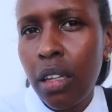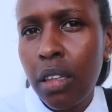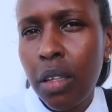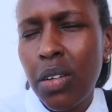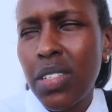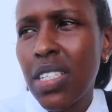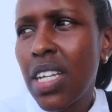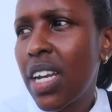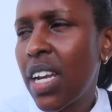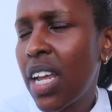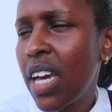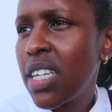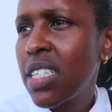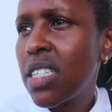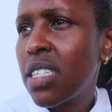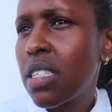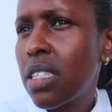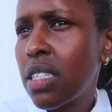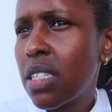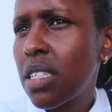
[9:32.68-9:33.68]
There was a
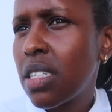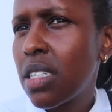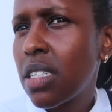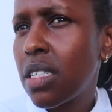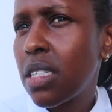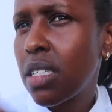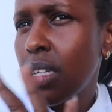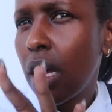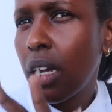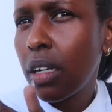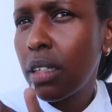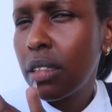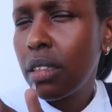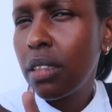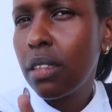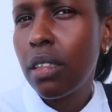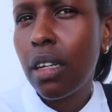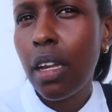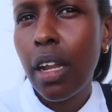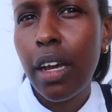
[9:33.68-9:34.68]
nice
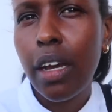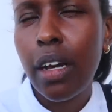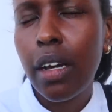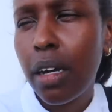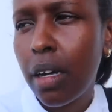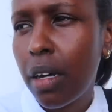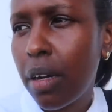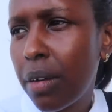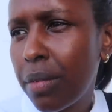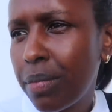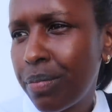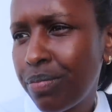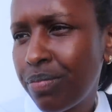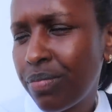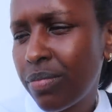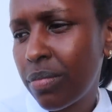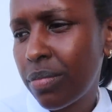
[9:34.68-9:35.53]
sun, like the